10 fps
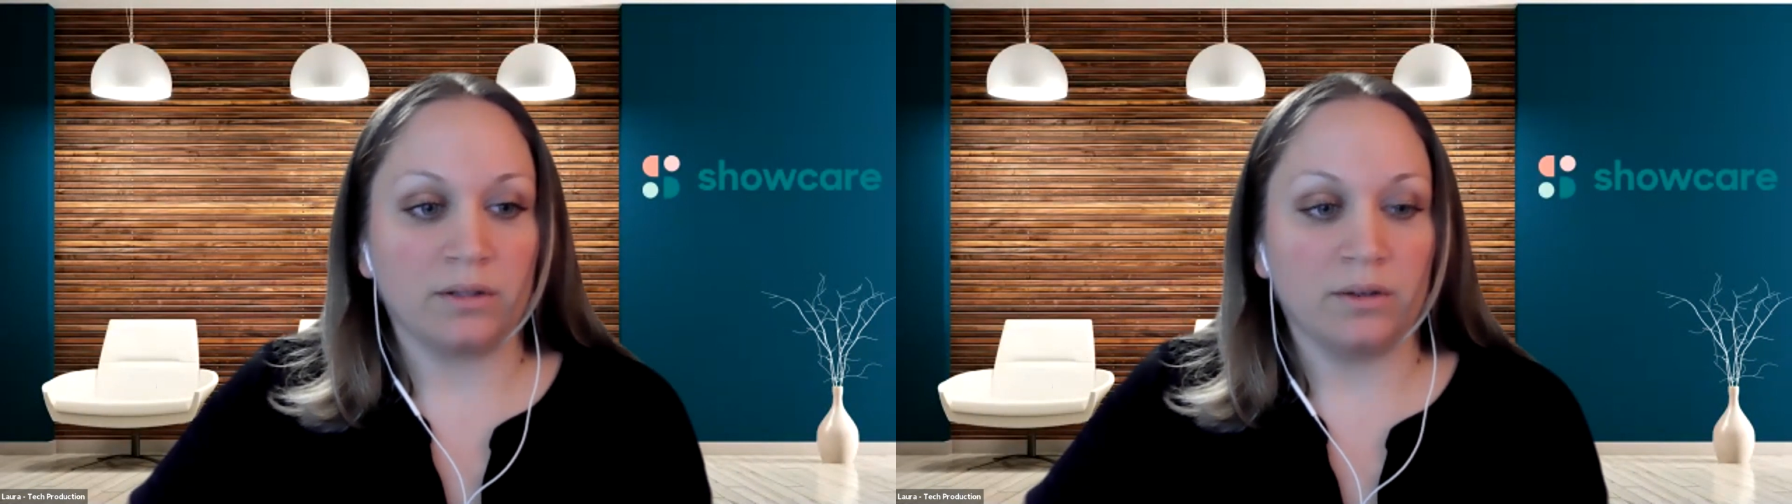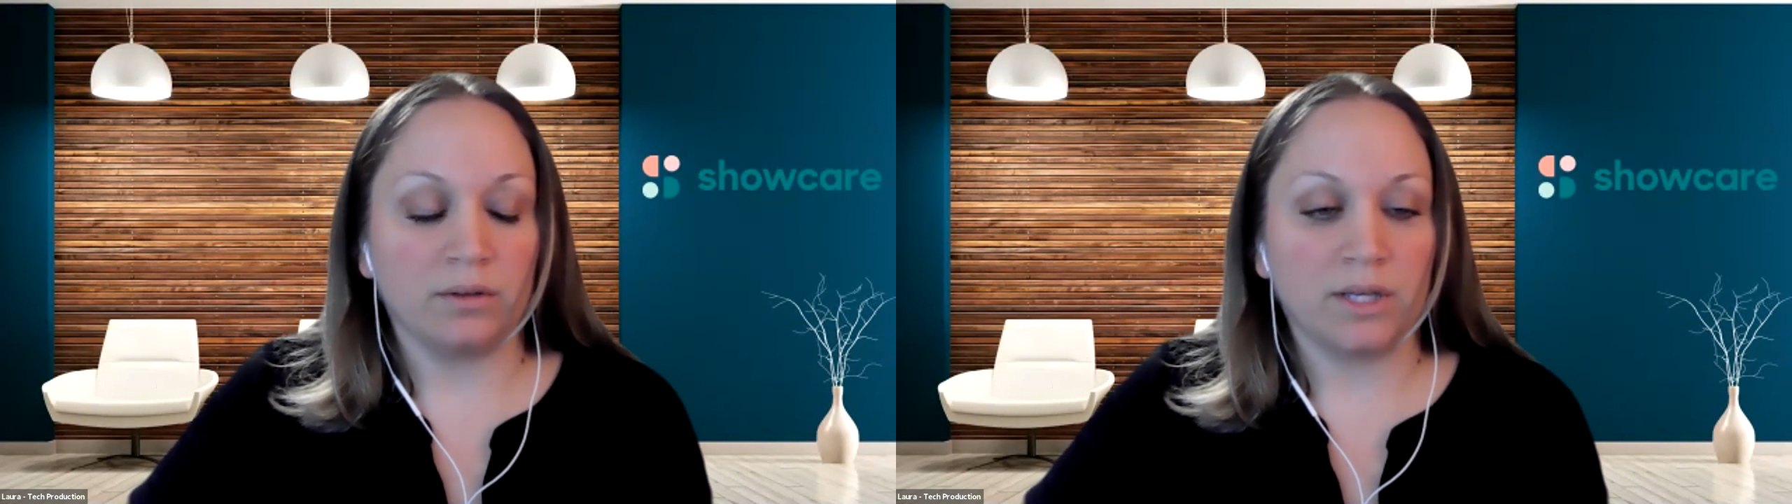
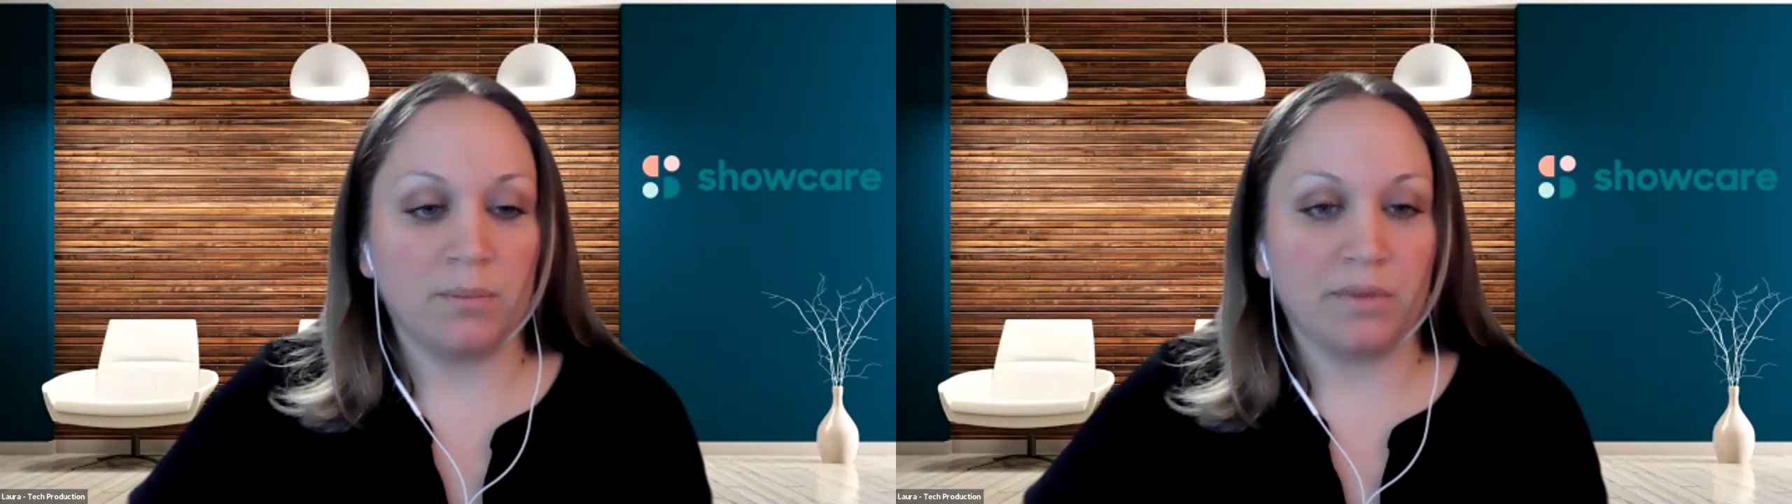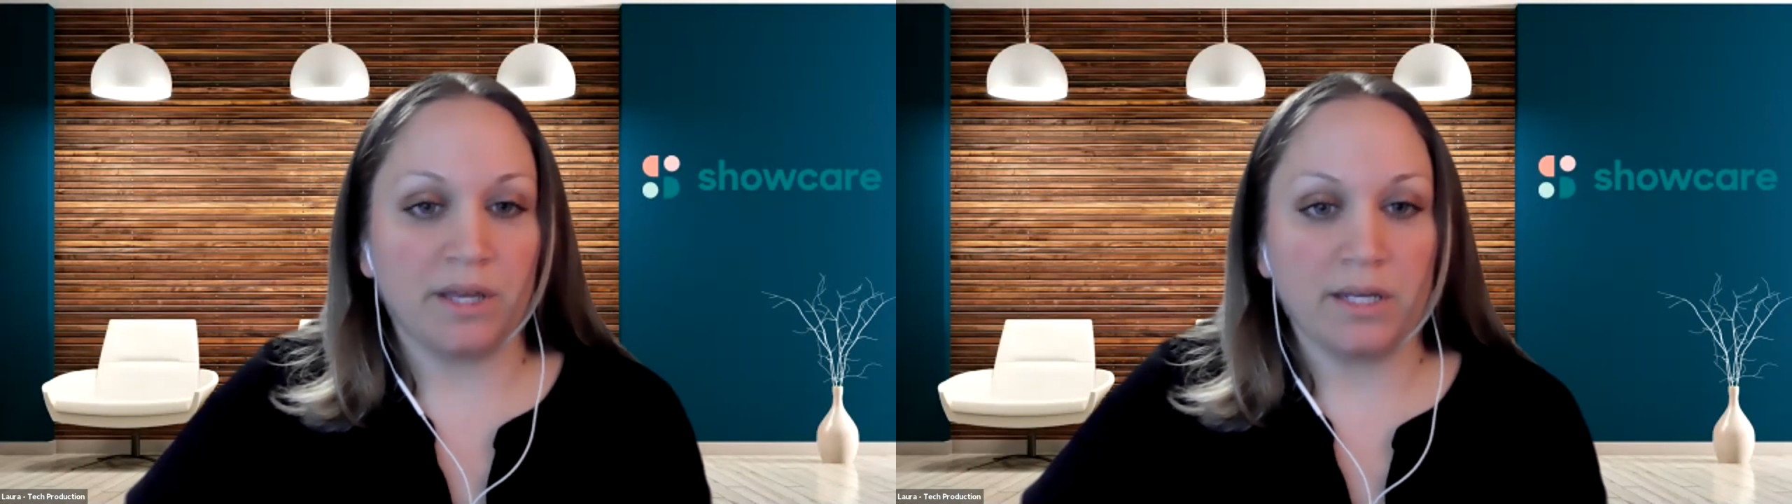to,
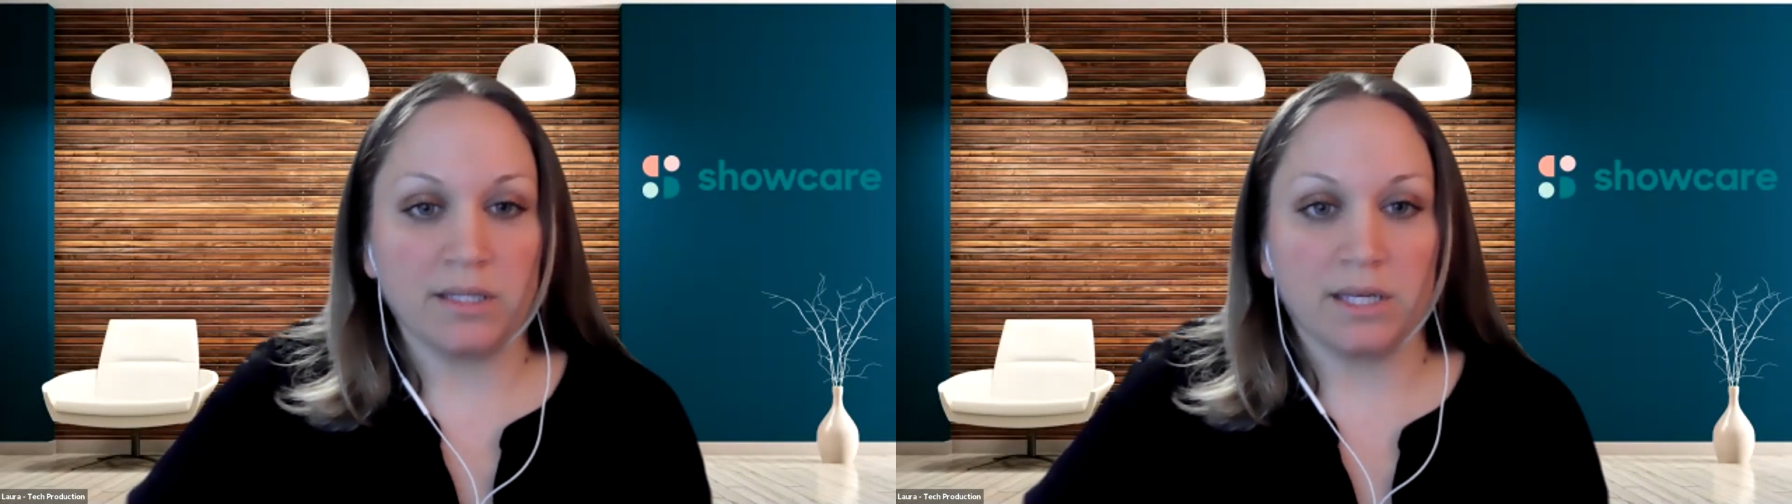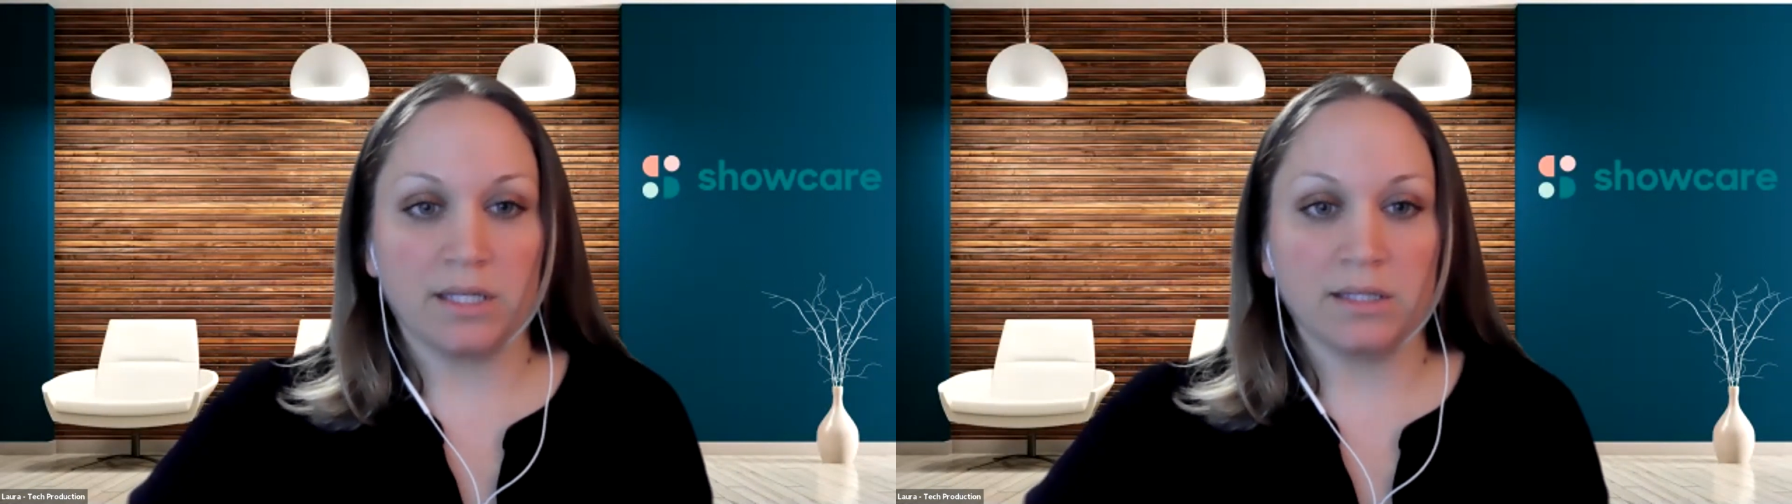keep
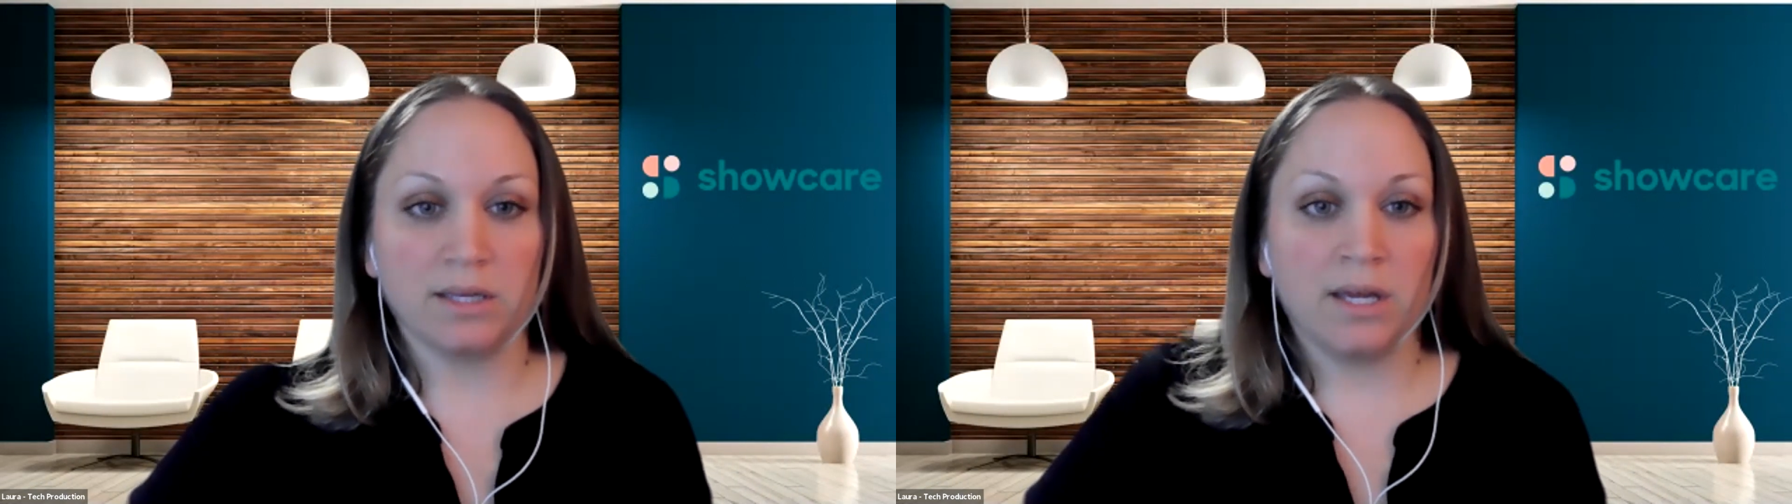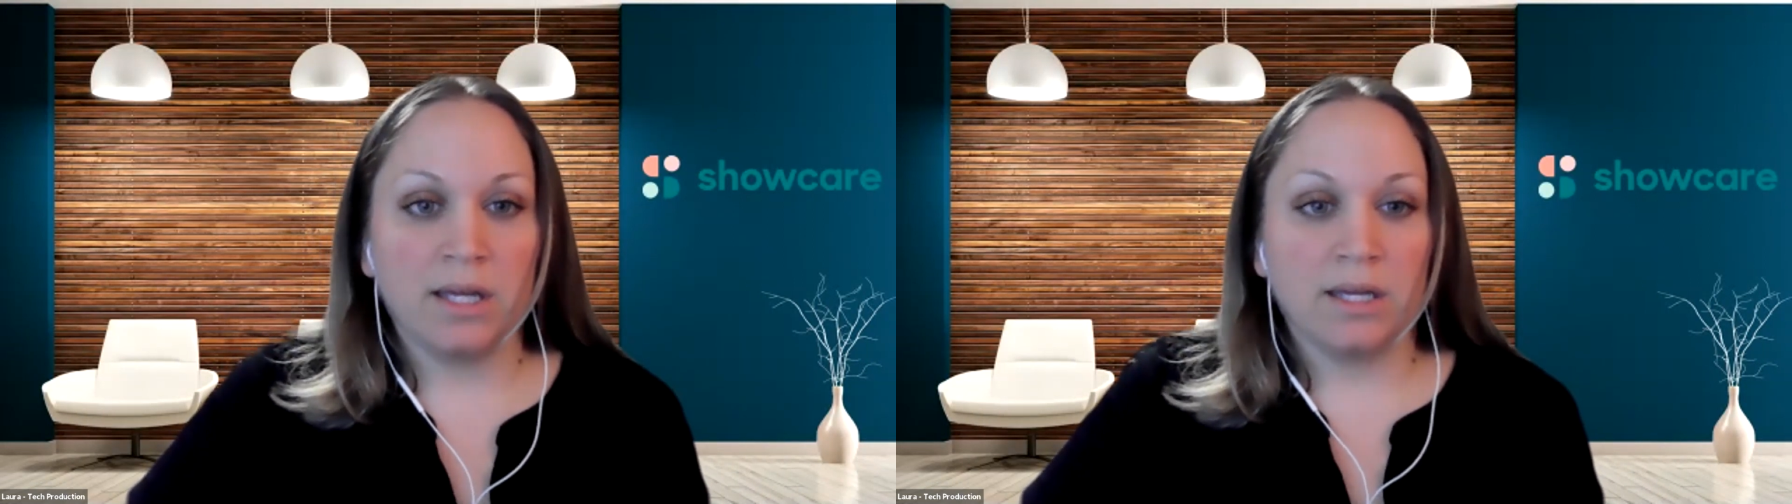things as